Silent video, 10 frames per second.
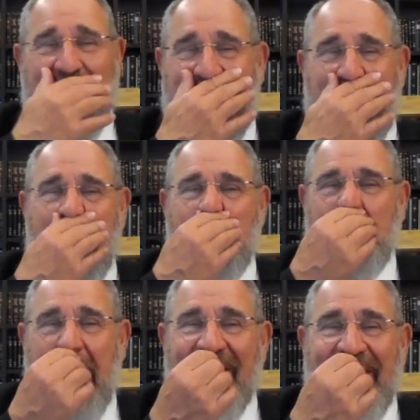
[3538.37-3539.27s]

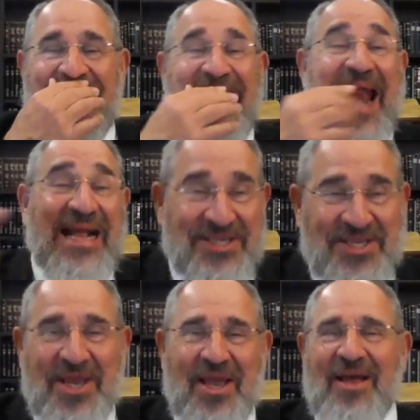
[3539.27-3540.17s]
is that next
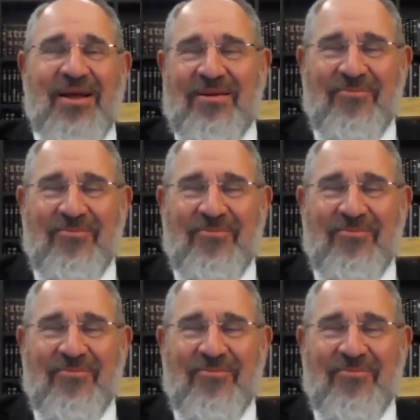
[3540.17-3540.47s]
year,